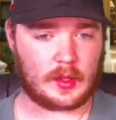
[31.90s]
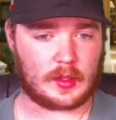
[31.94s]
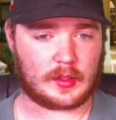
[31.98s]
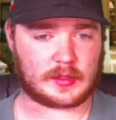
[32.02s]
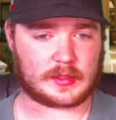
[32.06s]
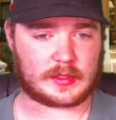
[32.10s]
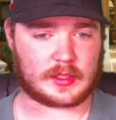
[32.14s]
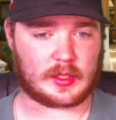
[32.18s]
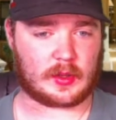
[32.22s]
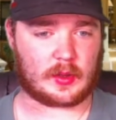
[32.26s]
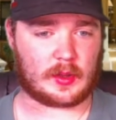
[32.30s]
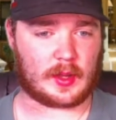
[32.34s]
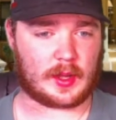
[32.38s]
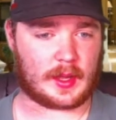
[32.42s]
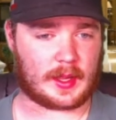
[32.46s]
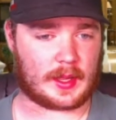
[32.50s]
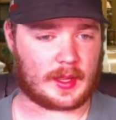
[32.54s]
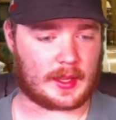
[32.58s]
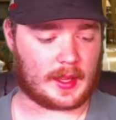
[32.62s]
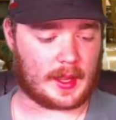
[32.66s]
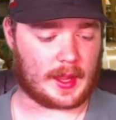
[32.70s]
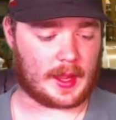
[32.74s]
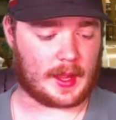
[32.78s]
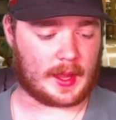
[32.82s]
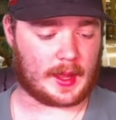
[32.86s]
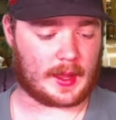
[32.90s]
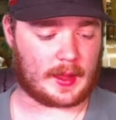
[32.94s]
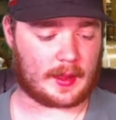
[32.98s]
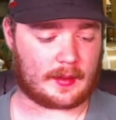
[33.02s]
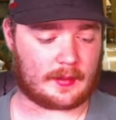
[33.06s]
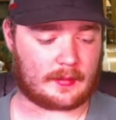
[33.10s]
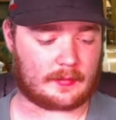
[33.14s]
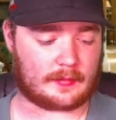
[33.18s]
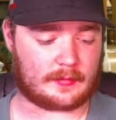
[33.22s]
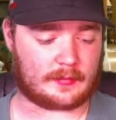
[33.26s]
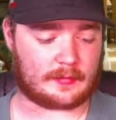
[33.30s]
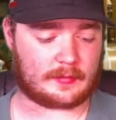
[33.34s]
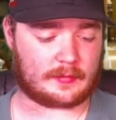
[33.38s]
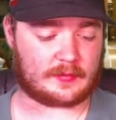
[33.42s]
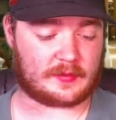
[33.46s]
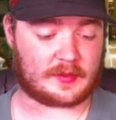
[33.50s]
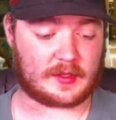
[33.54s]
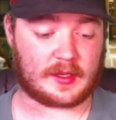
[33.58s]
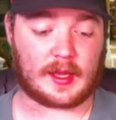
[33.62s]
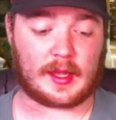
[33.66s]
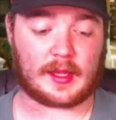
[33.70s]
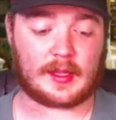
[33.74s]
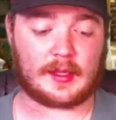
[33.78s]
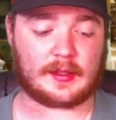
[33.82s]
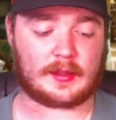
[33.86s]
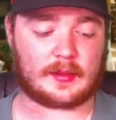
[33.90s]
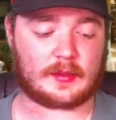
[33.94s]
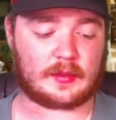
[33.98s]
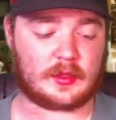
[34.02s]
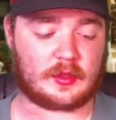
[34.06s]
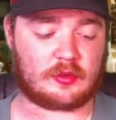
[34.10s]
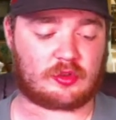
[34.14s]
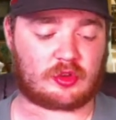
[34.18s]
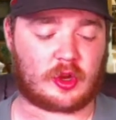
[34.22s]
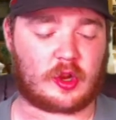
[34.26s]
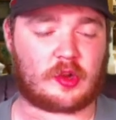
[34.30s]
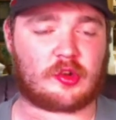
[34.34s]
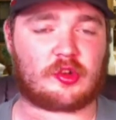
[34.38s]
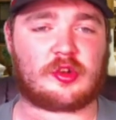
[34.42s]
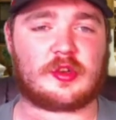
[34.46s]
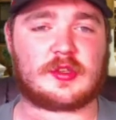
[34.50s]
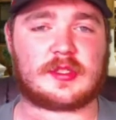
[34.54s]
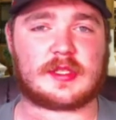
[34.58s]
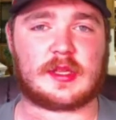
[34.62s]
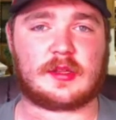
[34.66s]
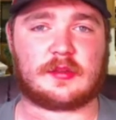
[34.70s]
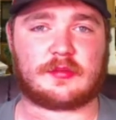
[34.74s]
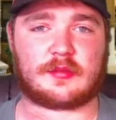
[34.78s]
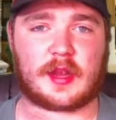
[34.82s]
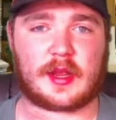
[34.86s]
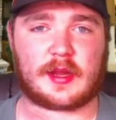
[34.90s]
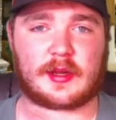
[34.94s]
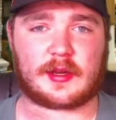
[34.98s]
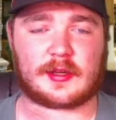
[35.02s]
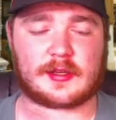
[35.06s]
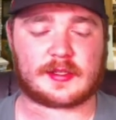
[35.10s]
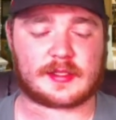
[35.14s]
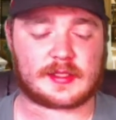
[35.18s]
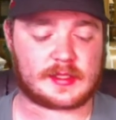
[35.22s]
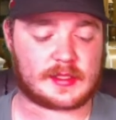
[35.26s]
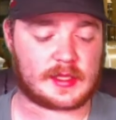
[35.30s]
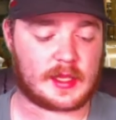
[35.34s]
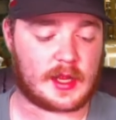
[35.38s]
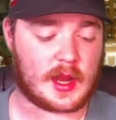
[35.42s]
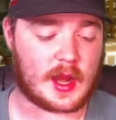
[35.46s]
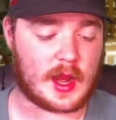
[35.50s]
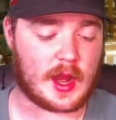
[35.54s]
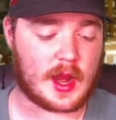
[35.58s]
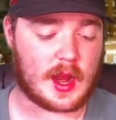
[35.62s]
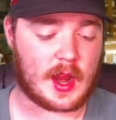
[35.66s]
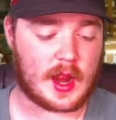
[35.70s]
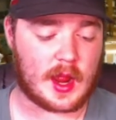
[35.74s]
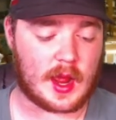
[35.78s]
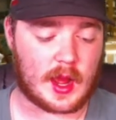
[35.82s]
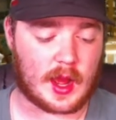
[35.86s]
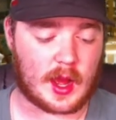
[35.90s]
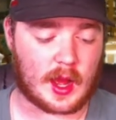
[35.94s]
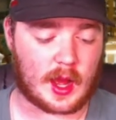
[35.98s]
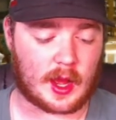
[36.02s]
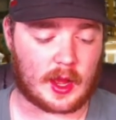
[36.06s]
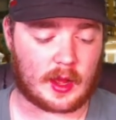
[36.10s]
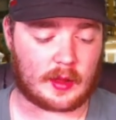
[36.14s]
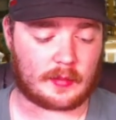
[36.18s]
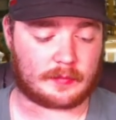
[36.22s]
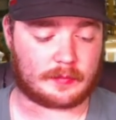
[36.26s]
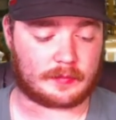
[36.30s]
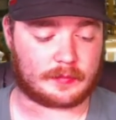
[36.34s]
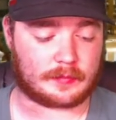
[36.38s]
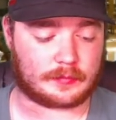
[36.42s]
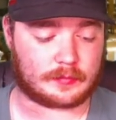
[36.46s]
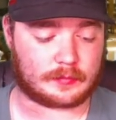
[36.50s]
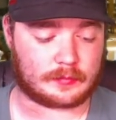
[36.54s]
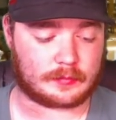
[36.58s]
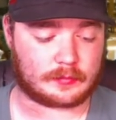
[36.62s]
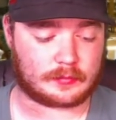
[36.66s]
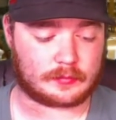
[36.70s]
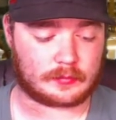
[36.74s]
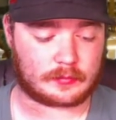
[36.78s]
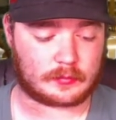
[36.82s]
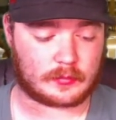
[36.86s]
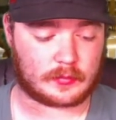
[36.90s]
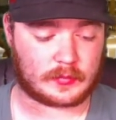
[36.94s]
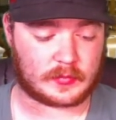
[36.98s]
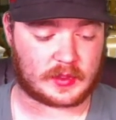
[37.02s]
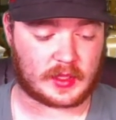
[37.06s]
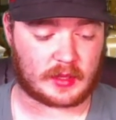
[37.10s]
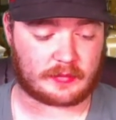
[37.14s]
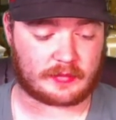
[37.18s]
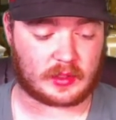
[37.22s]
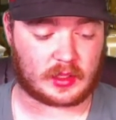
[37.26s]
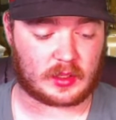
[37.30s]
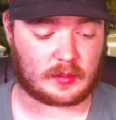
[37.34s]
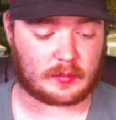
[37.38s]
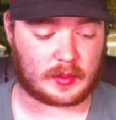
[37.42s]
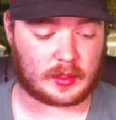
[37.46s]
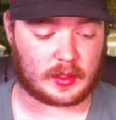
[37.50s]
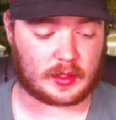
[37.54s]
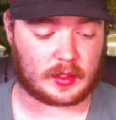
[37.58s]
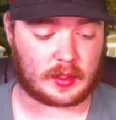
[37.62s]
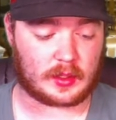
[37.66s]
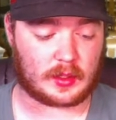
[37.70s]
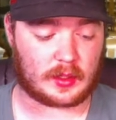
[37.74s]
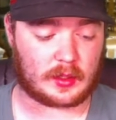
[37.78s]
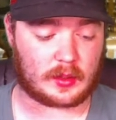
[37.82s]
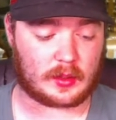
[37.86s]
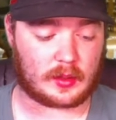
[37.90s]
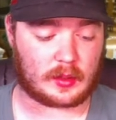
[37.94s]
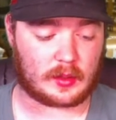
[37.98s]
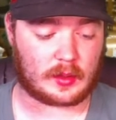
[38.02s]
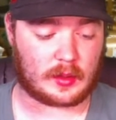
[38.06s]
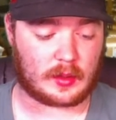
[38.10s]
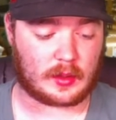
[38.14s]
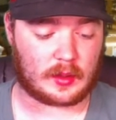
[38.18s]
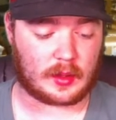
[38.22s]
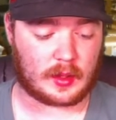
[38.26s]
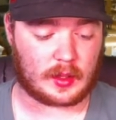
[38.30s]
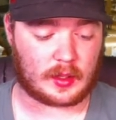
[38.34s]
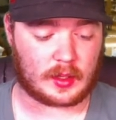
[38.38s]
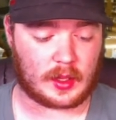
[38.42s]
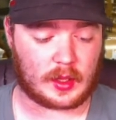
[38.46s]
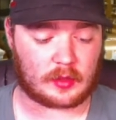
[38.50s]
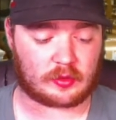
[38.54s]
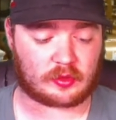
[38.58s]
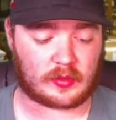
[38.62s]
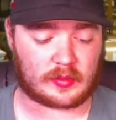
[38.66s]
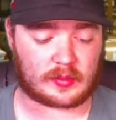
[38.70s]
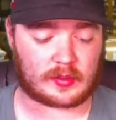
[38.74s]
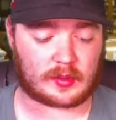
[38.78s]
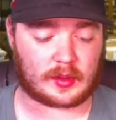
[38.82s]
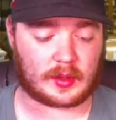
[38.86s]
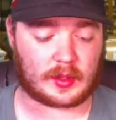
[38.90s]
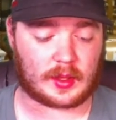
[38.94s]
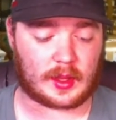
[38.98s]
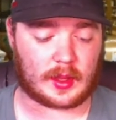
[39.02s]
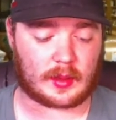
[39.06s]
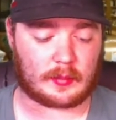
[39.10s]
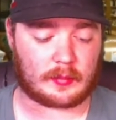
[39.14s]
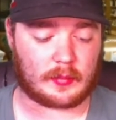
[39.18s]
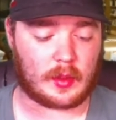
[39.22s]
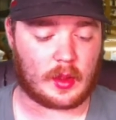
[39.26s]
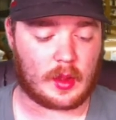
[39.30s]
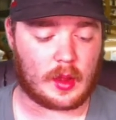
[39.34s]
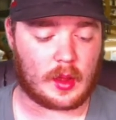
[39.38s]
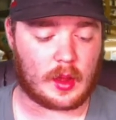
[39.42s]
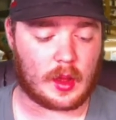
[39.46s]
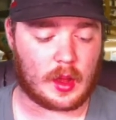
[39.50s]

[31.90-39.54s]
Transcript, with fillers: So I have tonight the Chargers and the Raiders. Um, definitely going to be an interesting game.